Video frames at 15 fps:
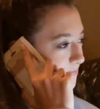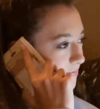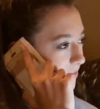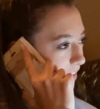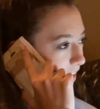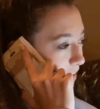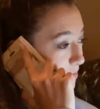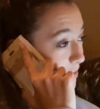
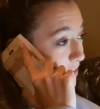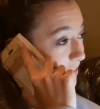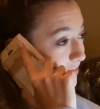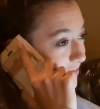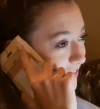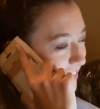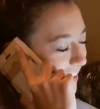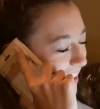
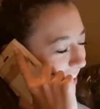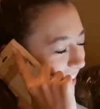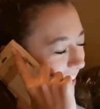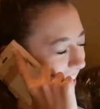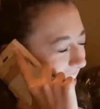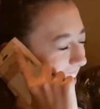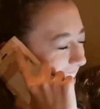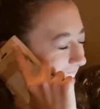
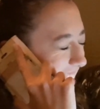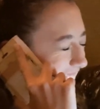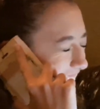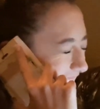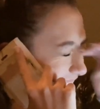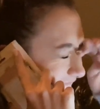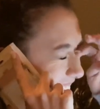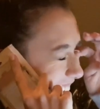Nothing is said.